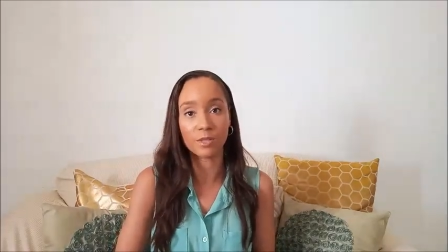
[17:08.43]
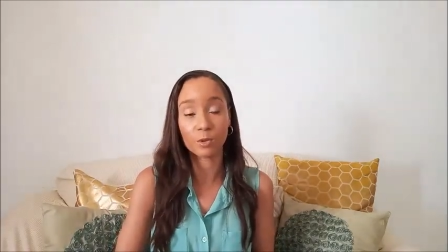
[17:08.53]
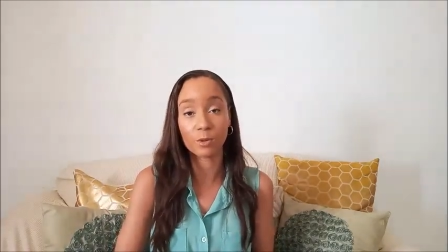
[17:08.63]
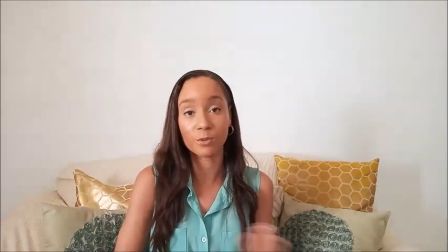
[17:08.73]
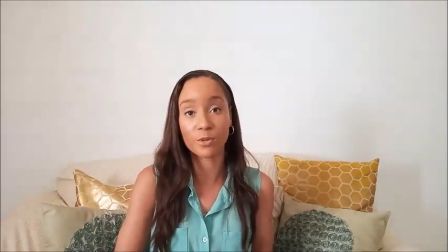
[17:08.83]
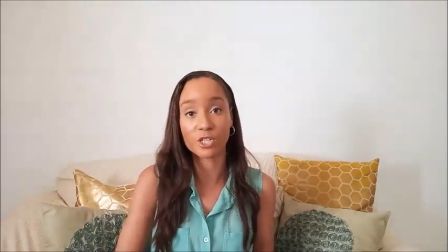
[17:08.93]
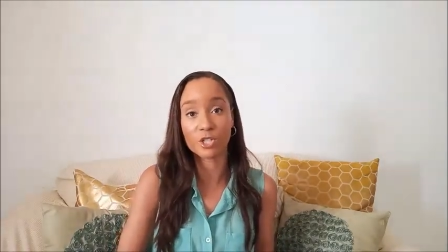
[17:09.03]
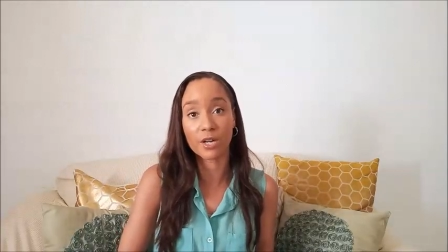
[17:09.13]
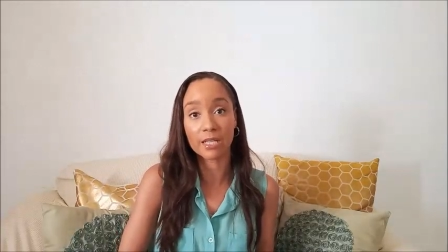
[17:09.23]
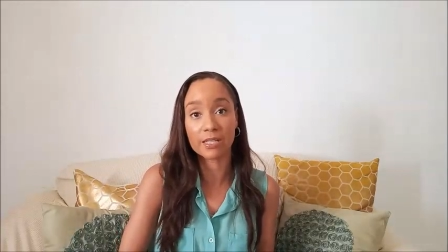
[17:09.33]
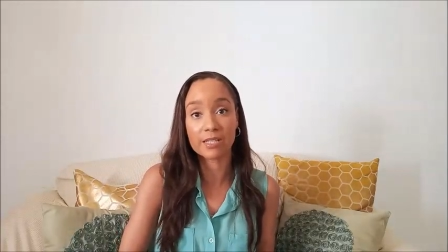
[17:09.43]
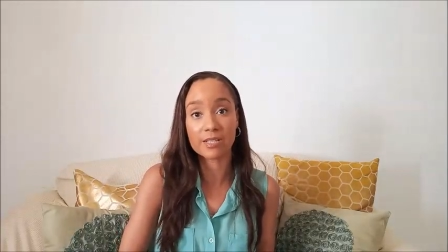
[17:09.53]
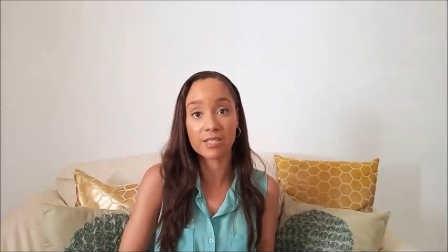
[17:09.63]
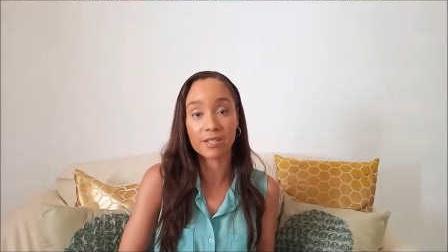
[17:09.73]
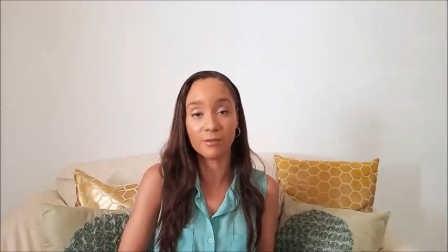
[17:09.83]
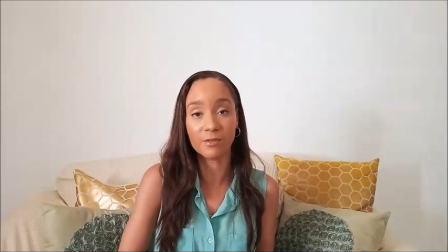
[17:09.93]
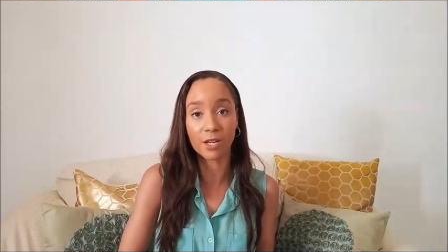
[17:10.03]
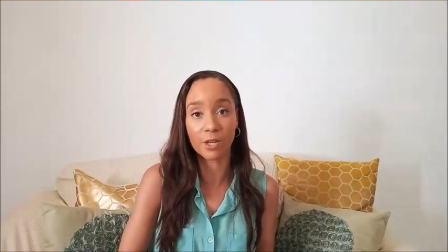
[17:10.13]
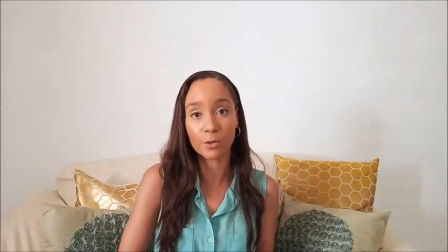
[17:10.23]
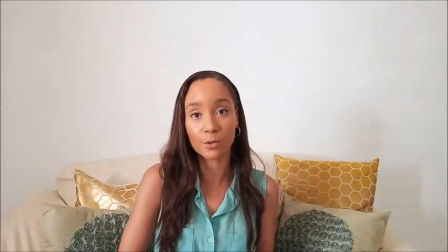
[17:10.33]
Hope you enjoyed this
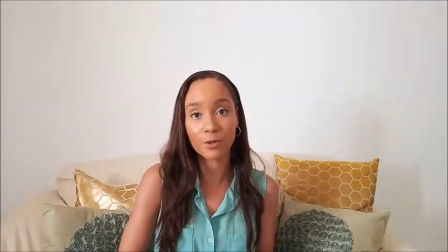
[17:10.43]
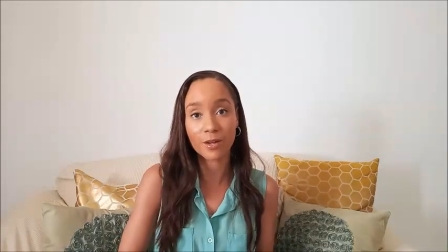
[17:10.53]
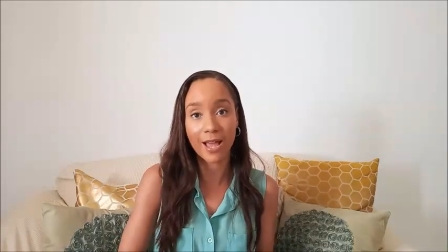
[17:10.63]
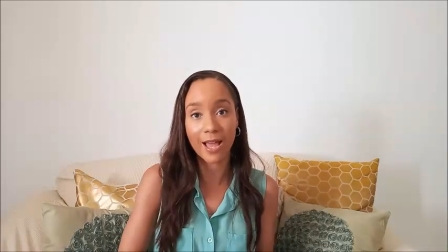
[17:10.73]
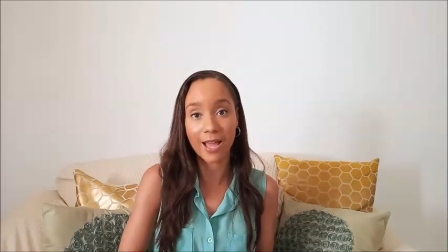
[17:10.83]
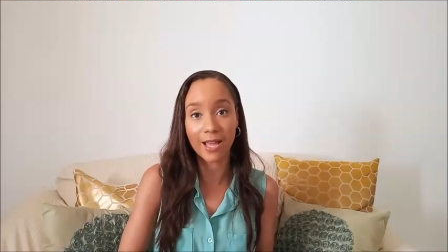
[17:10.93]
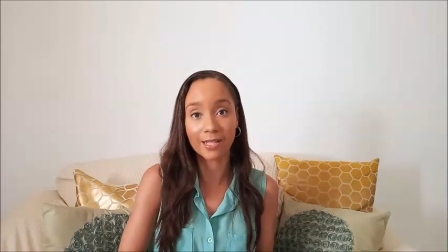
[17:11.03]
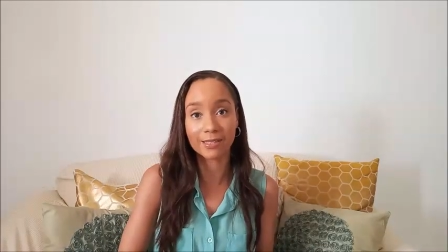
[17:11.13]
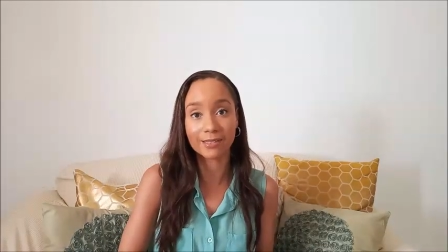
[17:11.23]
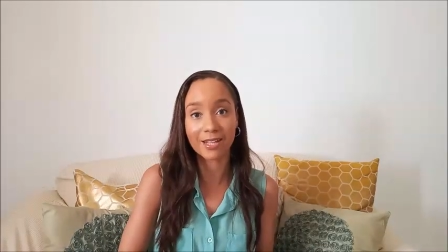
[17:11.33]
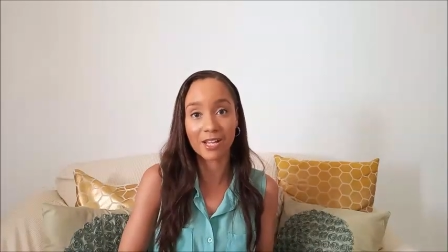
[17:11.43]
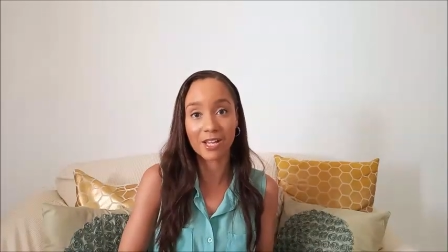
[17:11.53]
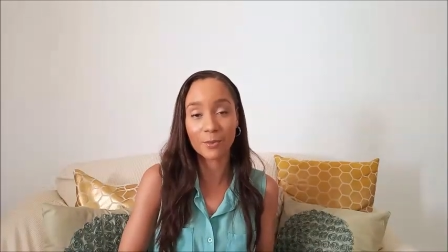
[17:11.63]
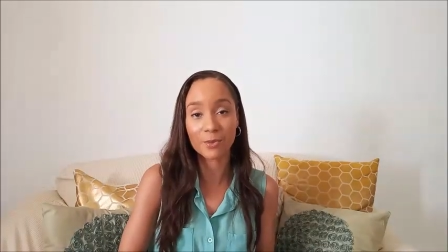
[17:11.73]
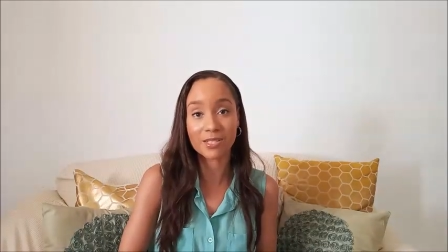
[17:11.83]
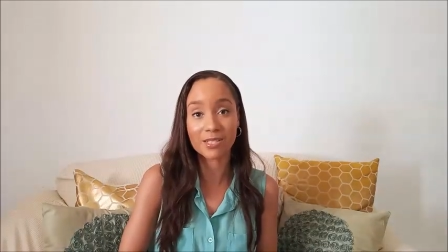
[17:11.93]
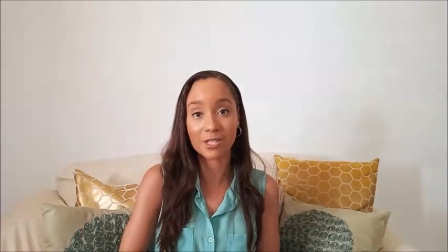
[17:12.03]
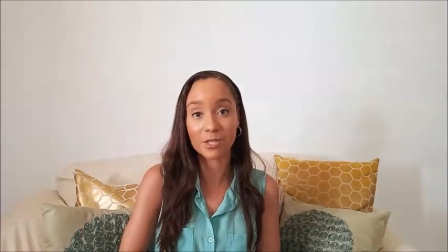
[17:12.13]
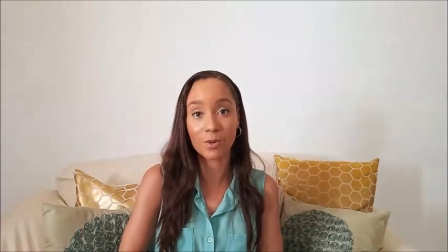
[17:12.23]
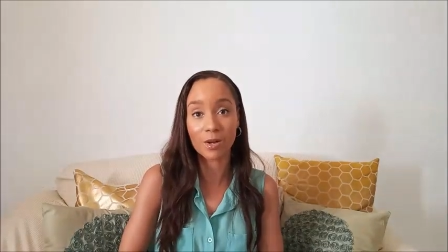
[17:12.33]
video and I will see
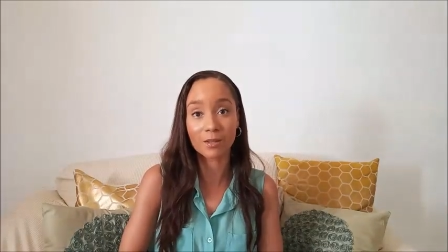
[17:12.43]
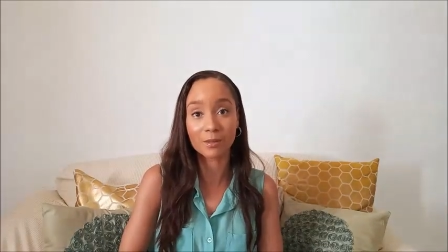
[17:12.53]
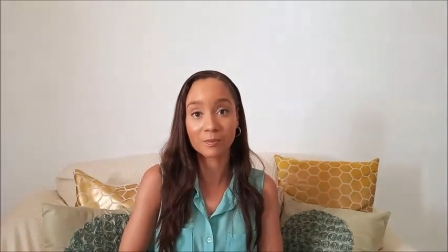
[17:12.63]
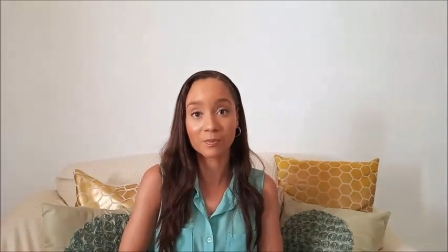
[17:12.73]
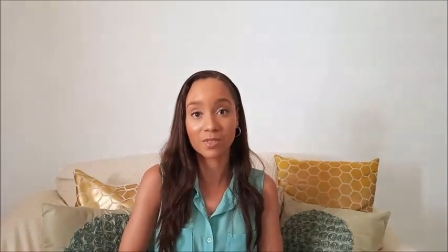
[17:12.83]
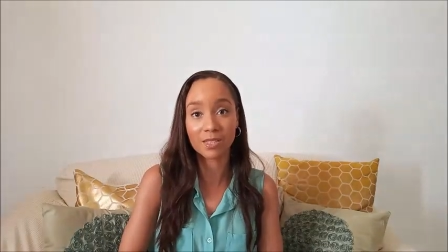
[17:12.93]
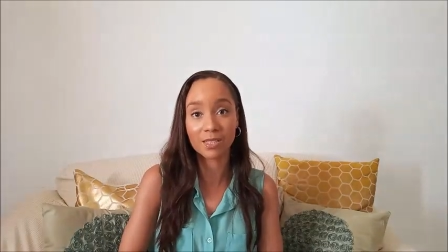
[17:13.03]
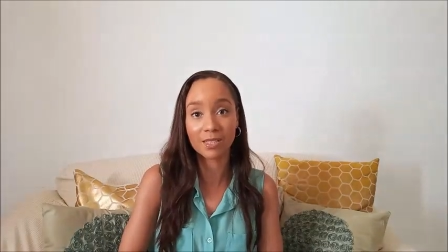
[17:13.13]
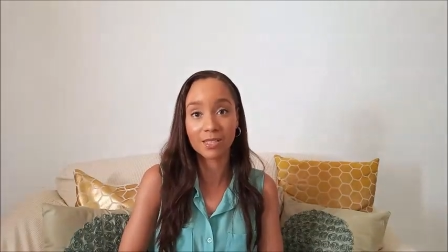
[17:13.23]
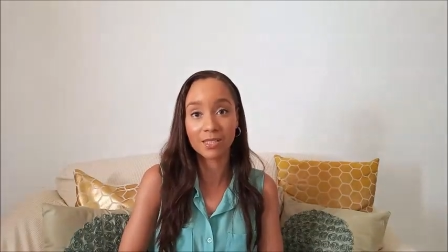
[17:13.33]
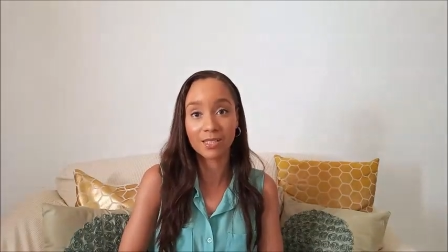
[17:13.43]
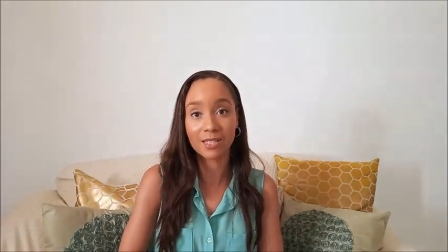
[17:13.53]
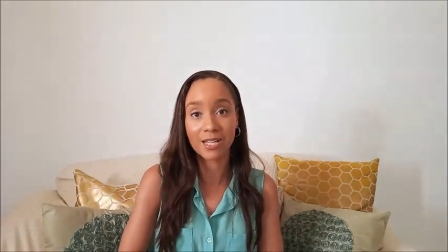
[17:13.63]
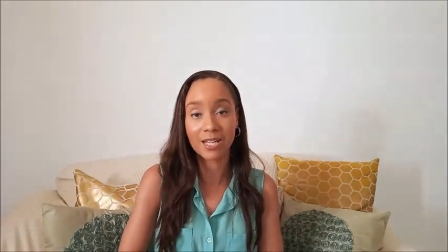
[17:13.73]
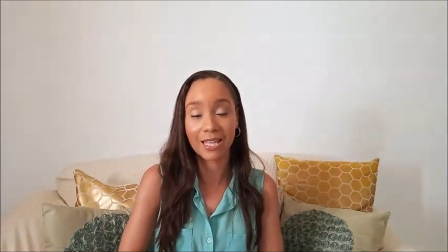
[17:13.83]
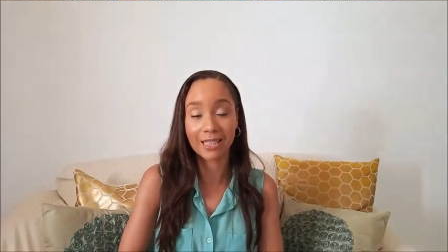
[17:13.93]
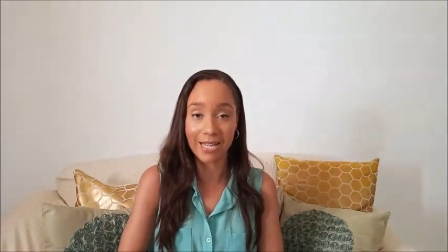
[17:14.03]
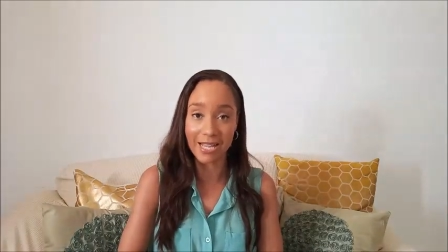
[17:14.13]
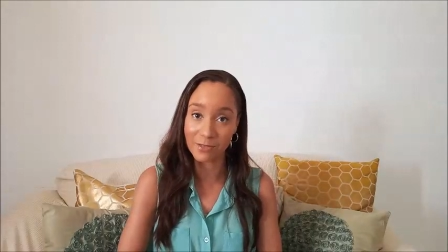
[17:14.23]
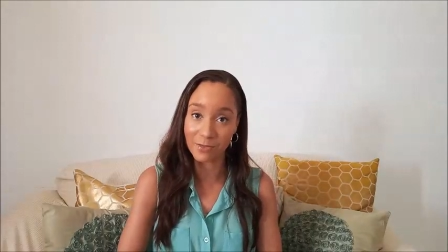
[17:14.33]
you all in the
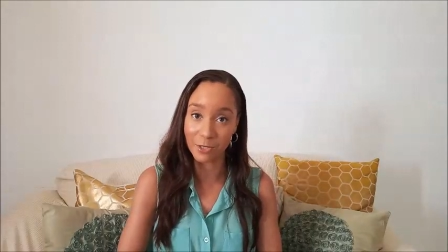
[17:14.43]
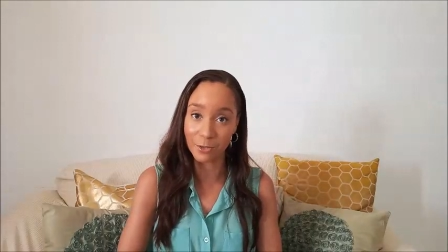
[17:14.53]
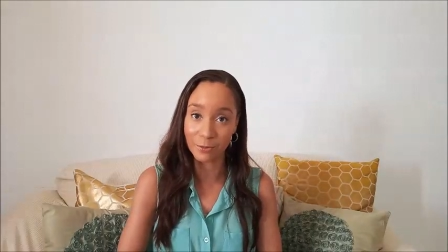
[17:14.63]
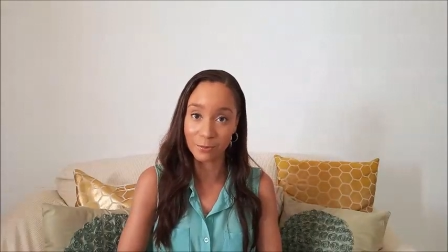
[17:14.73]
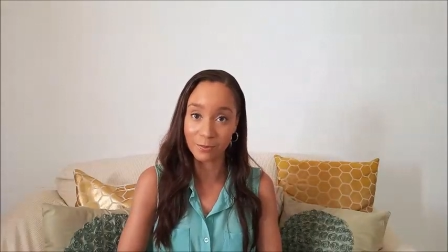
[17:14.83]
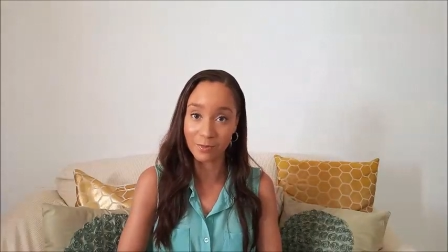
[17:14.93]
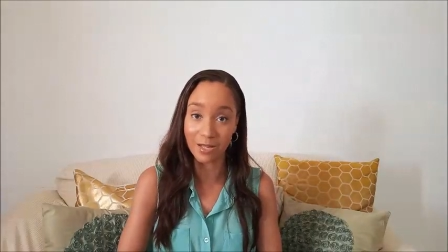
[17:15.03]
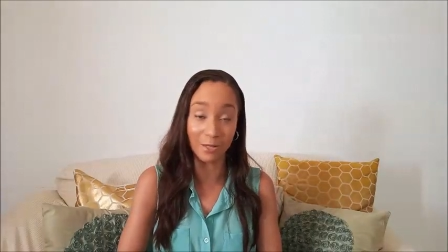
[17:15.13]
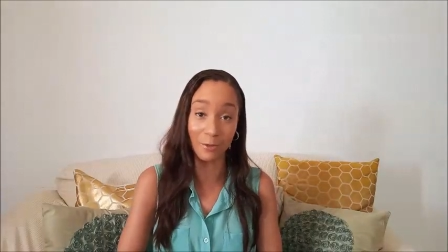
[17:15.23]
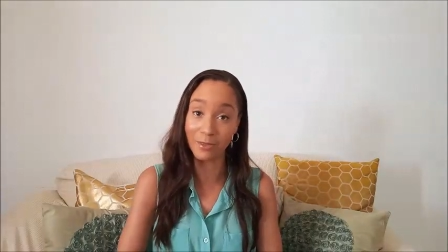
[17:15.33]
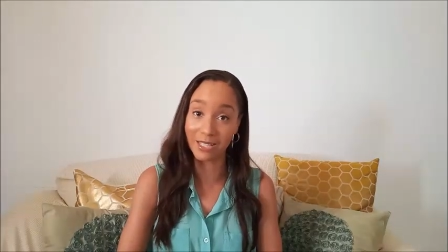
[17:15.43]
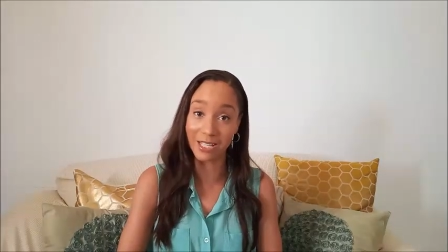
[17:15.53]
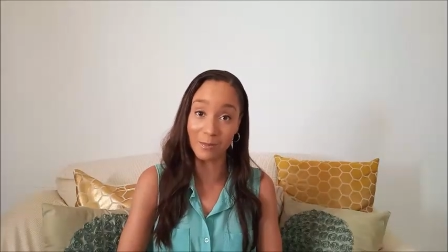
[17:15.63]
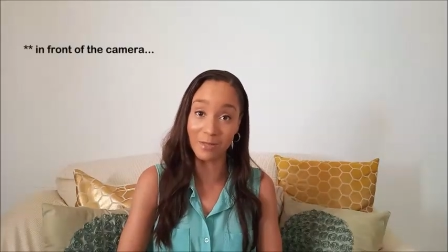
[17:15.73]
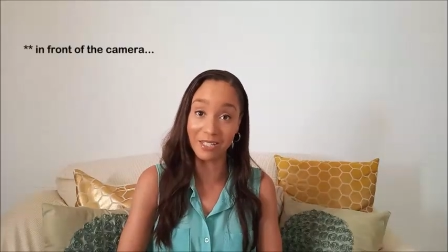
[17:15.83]
next video. I don't think I'll be